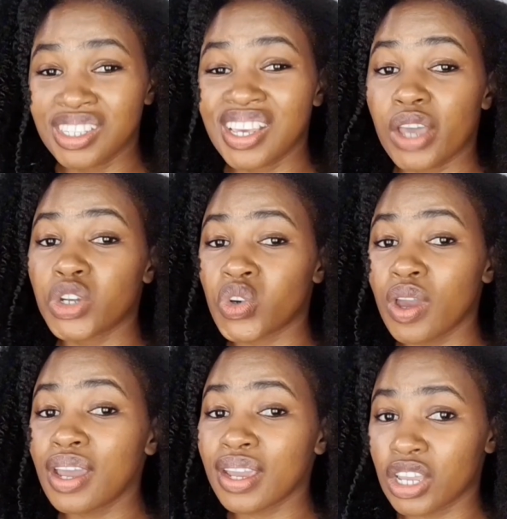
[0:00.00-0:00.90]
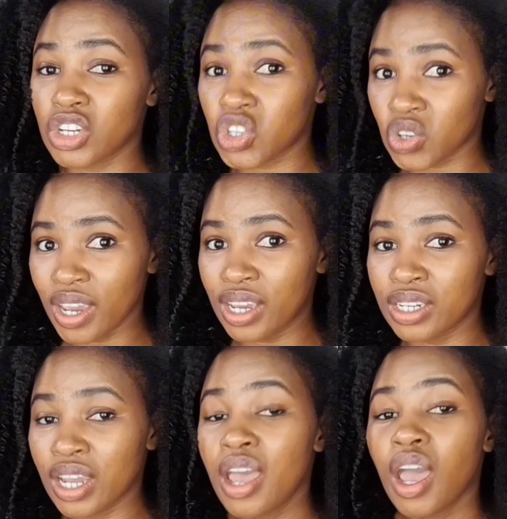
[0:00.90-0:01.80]
a trader can trade
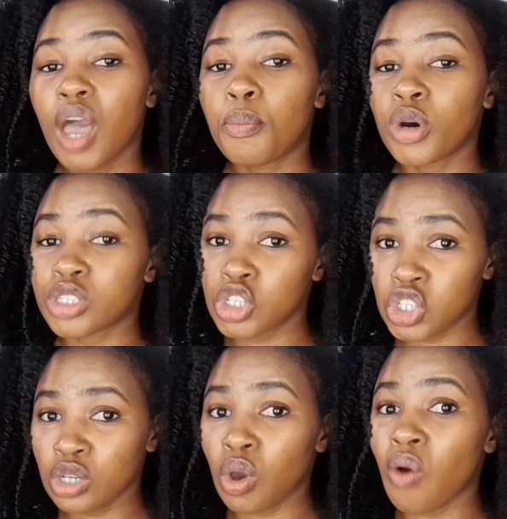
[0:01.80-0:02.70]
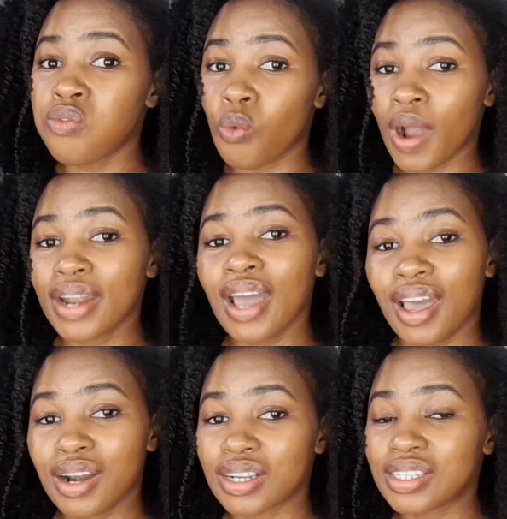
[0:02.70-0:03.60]
a position of
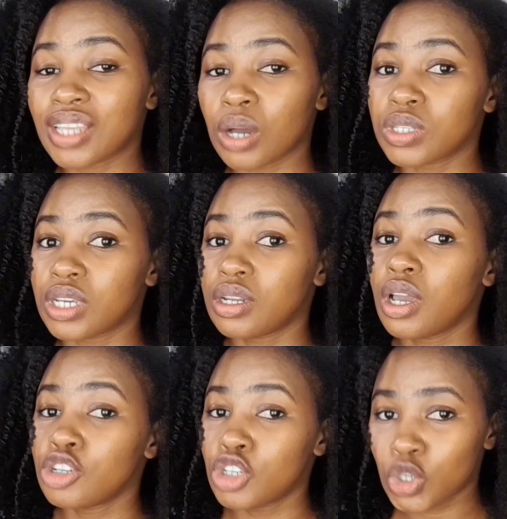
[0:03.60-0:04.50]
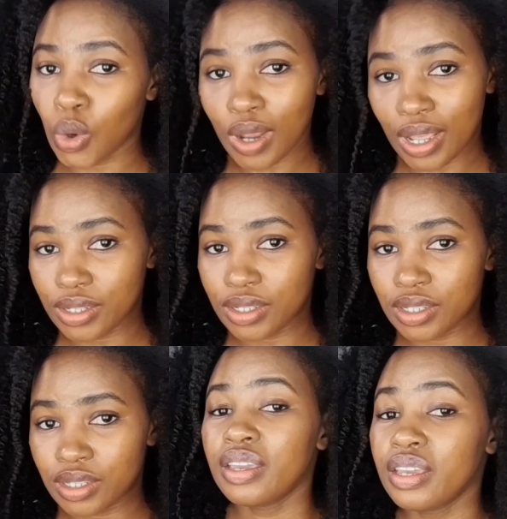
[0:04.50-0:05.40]
$100,000
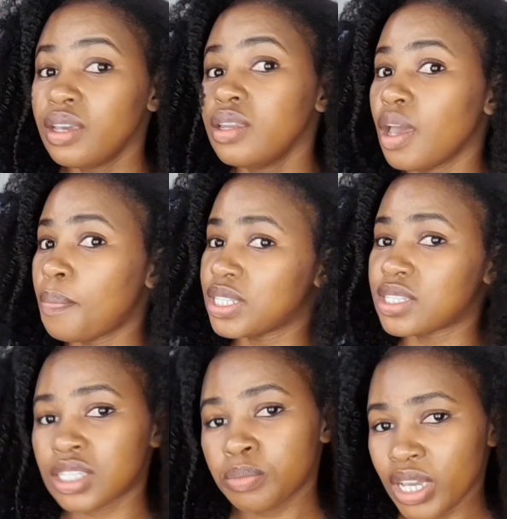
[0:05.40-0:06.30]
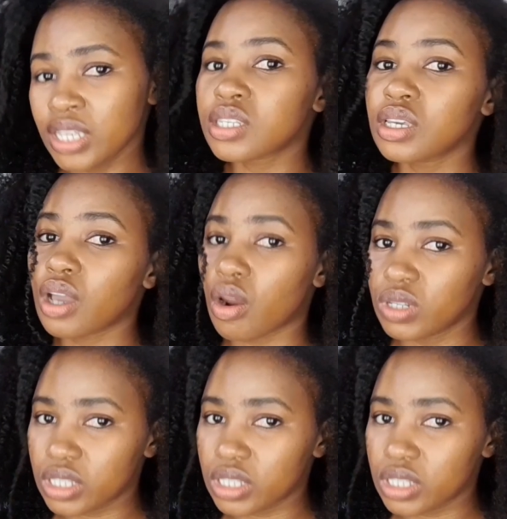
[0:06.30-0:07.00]
in a participating currency